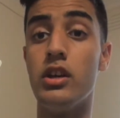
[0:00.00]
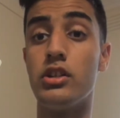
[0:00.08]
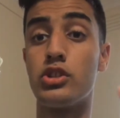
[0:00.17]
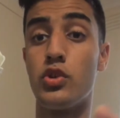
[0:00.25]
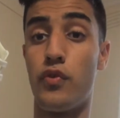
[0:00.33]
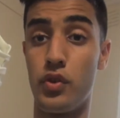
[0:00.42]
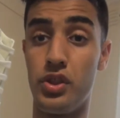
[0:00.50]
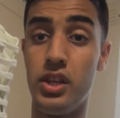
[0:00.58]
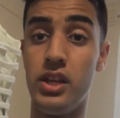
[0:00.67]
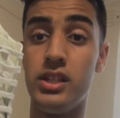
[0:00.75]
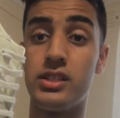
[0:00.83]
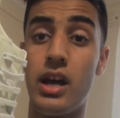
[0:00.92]
So for
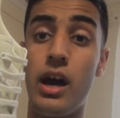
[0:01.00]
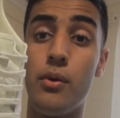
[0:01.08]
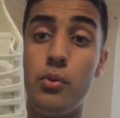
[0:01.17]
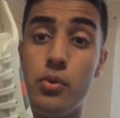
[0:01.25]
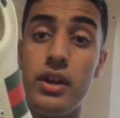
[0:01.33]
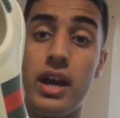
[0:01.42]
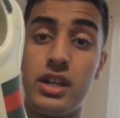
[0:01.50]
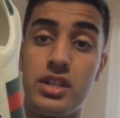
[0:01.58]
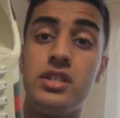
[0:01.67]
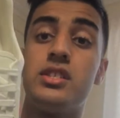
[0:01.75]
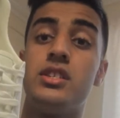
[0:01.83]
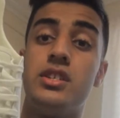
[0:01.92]
these, I would
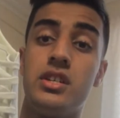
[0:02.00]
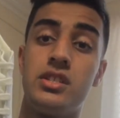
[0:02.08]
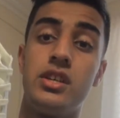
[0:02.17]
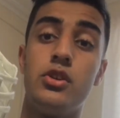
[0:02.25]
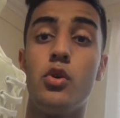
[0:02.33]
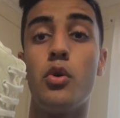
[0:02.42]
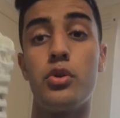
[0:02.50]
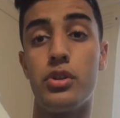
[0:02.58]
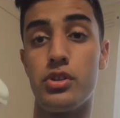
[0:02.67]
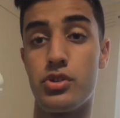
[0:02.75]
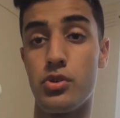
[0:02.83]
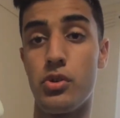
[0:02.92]
actually suggest that you go to
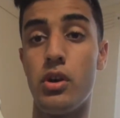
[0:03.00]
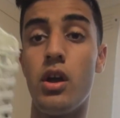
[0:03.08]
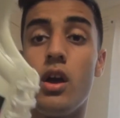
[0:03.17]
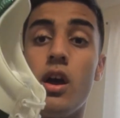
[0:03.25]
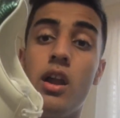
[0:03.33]
the store.